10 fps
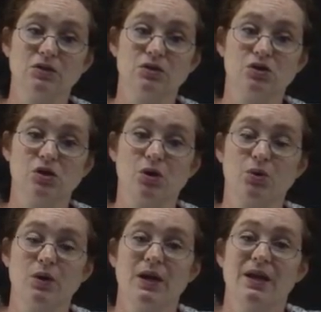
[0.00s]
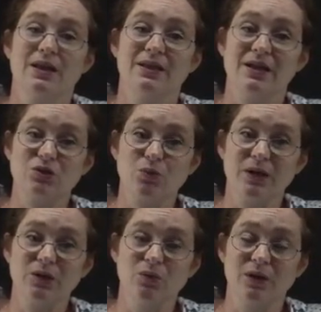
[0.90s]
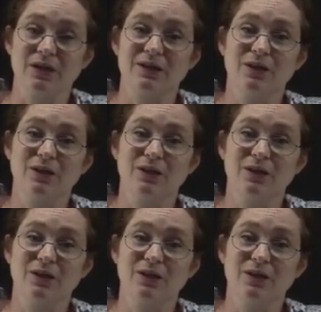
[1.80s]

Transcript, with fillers: so that's why you want to